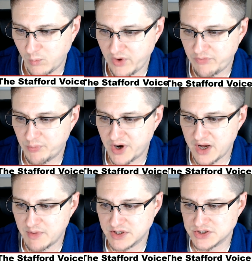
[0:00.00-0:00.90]
we've
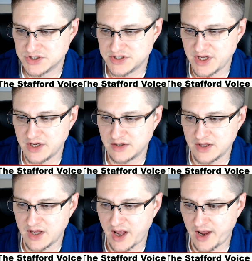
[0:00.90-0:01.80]
pretty much seen
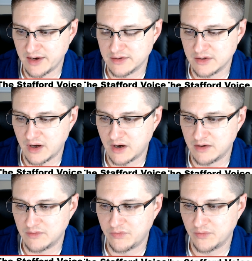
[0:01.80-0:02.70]
the end
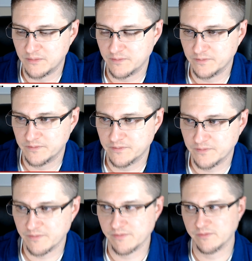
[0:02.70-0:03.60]
of
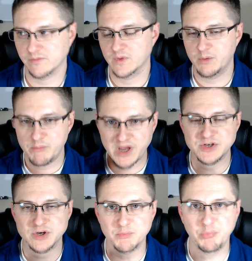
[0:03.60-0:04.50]

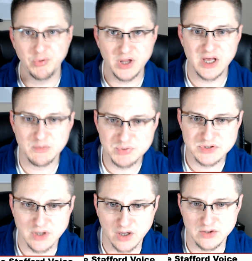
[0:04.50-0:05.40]
major
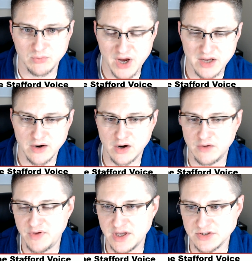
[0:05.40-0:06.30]
blips on the radar
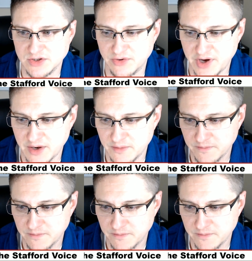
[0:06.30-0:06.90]
of history.